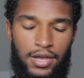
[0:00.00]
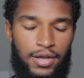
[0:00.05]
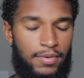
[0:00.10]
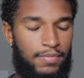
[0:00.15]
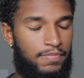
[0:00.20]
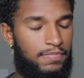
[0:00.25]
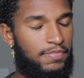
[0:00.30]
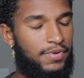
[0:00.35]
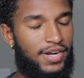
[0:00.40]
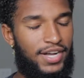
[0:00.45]

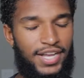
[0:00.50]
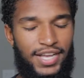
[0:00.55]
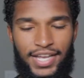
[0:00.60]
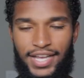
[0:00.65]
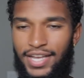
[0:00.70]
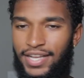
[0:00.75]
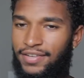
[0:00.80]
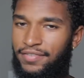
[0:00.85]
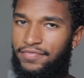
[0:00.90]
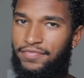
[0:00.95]

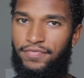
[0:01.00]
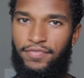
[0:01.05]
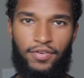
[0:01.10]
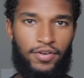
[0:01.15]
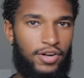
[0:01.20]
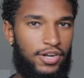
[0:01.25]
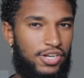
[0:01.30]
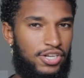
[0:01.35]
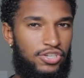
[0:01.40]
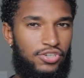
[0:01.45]
But
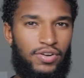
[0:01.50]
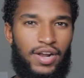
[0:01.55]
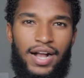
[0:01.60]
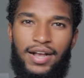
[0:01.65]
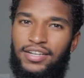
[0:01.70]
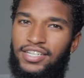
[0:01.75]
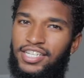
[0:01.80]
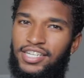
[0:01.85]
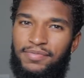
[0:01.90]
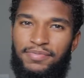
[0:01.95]
for a
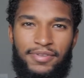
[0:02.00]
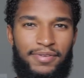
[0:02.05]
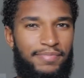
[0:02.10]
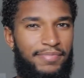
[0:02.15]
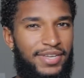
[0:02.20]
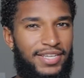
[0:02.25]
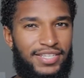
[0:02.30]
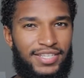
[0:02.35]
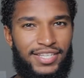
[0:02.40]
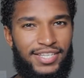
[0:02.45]
drop shipping
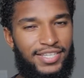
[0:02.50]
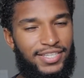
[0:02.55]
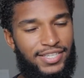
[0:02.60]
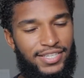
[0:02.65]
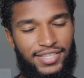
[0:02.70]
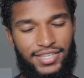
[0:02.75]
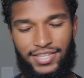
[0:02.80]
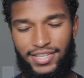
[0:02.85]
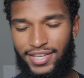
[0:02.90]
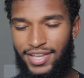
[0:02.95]

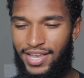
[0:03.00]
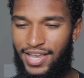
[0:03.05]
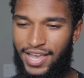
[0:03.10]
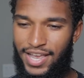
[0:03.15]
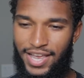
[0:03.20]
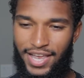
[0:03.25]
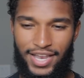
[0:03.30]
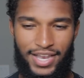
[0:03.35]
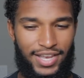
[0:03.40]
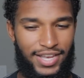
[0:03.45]
business,
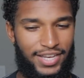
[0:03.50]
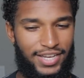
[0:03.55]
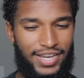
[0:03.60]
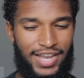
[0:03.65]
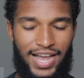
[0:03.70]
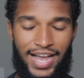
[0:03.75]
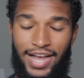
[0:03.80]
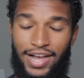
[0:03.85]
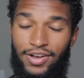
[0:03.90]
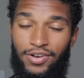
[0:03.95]

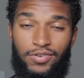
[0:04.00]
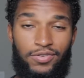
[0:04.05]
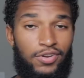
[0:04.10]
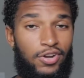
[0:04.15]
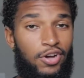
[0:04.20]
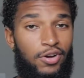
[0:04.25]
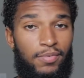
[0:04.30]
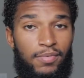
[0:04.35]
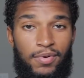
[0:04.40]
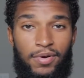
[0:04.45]
I don't
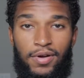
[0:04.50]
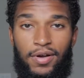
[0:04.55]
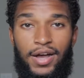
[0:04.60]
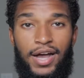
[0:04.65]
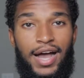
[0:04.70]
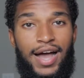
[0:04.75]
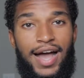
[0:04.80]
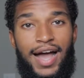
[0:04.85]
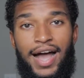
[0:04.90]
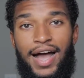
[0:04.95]
know,
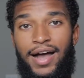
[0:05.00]
bro.